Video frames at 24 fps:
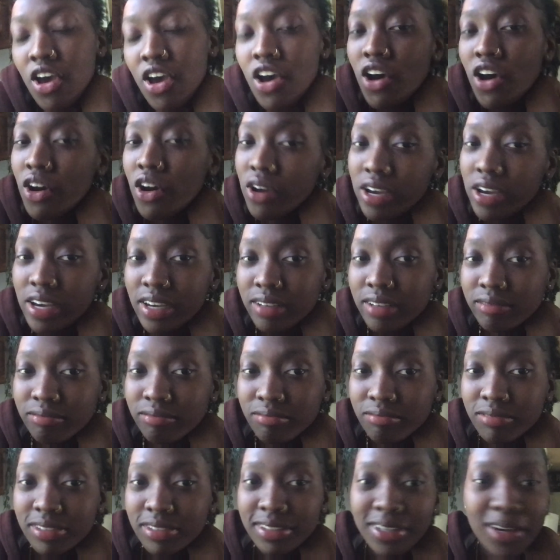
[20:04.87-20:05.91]
Okay,
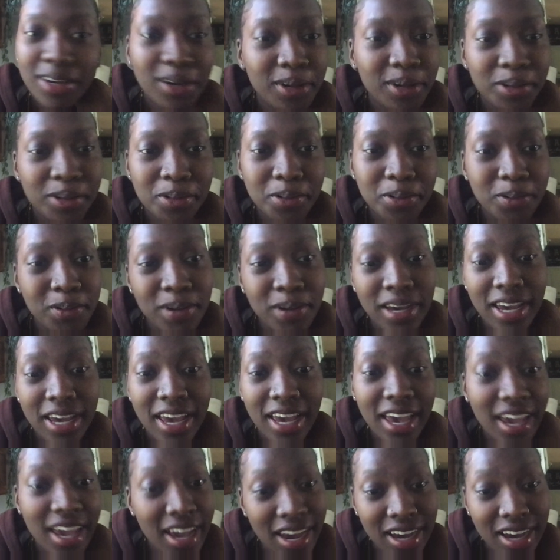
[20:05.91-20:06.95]
so hey
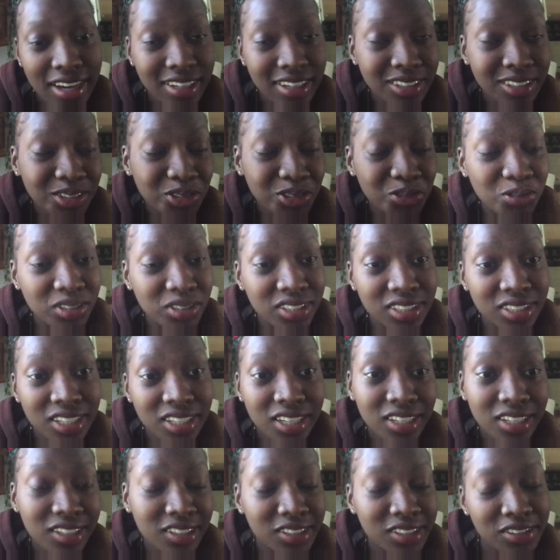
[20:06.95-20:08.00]
guys, you reached the
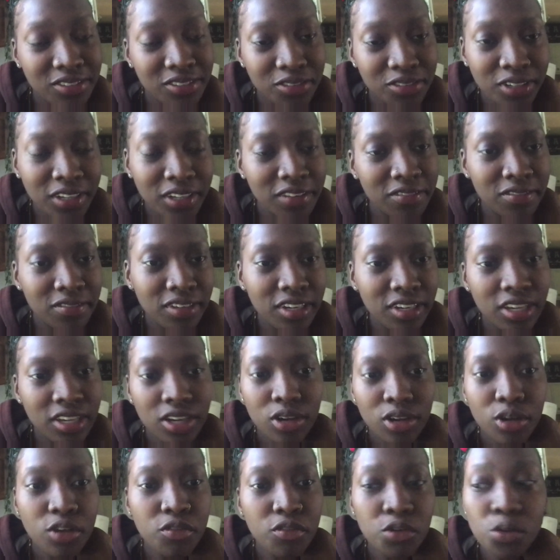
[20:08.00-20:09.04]
end of this freaking video.
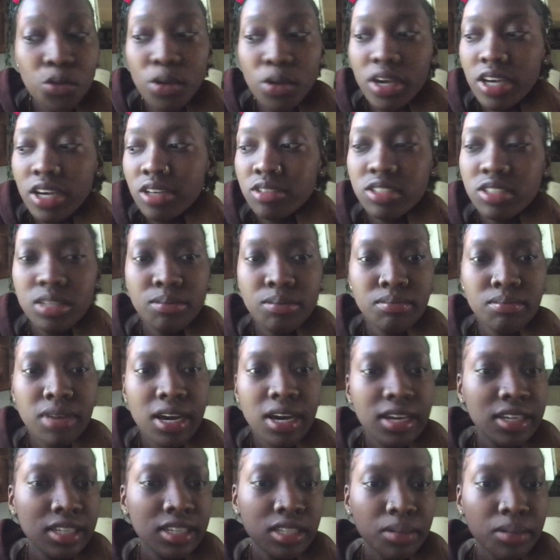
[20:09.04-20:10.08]
If you hear
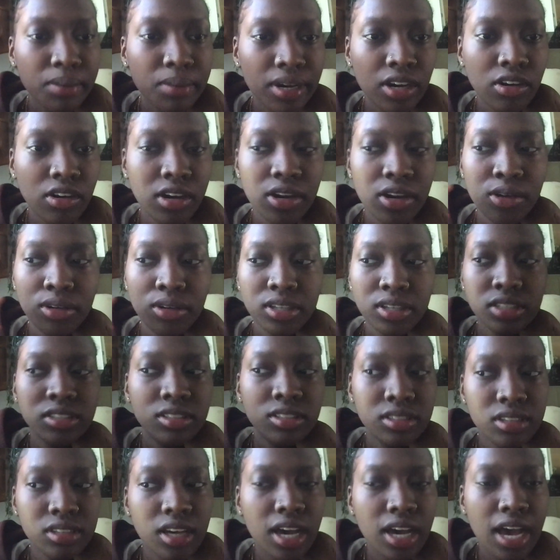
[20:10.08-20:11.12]
somebody in the background,
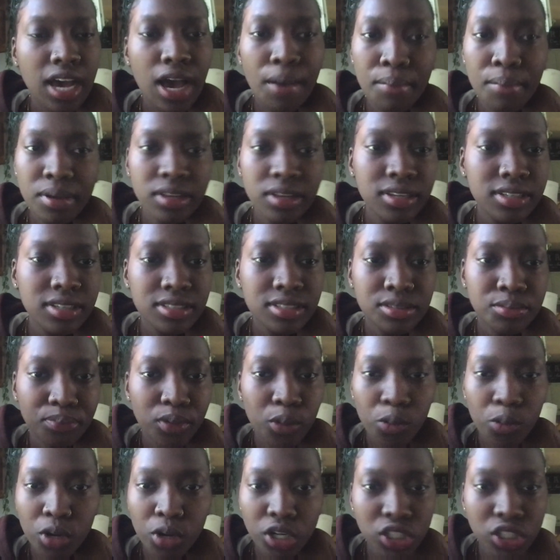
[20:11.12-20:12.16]
I'm in this
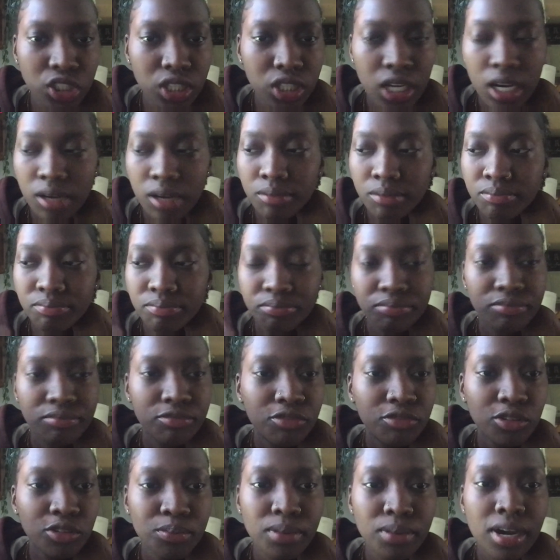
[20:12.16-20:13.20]
workshop for
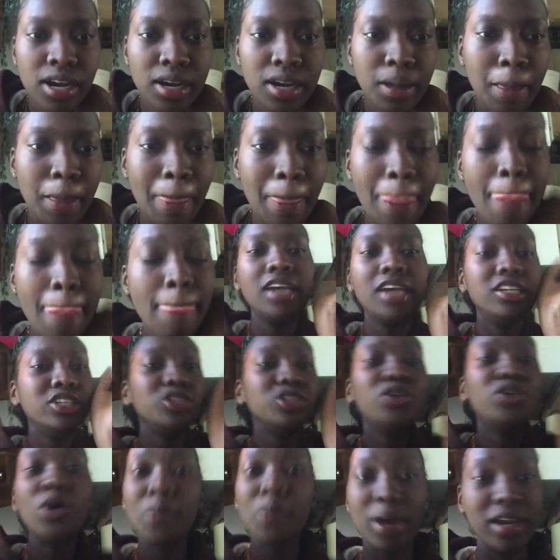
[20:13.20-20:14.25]
my. Just
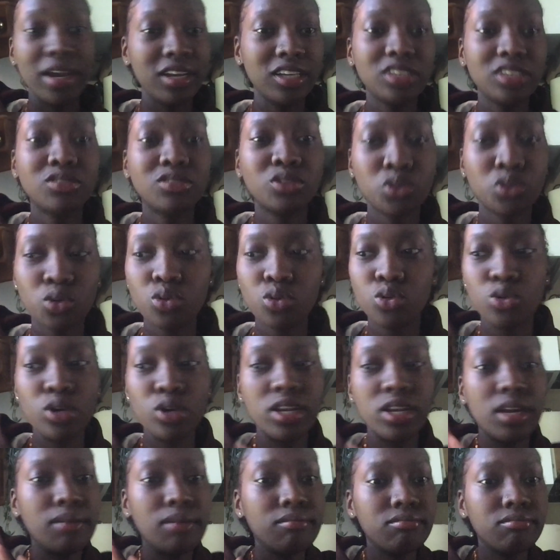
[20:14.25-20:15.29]
don't mind it. It's for school, and
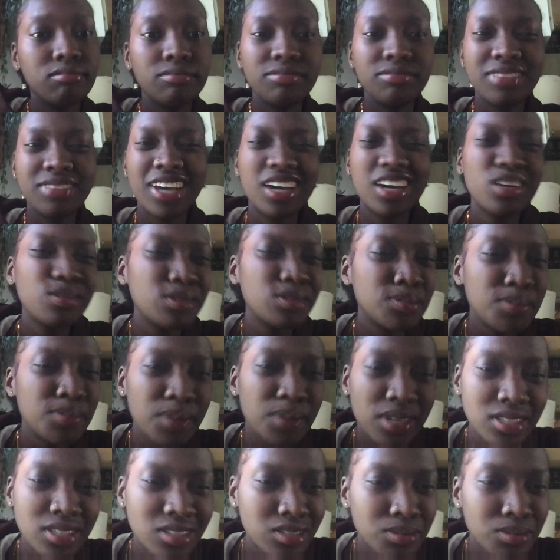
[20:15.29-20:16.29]
I'm not supposed to be paying attention.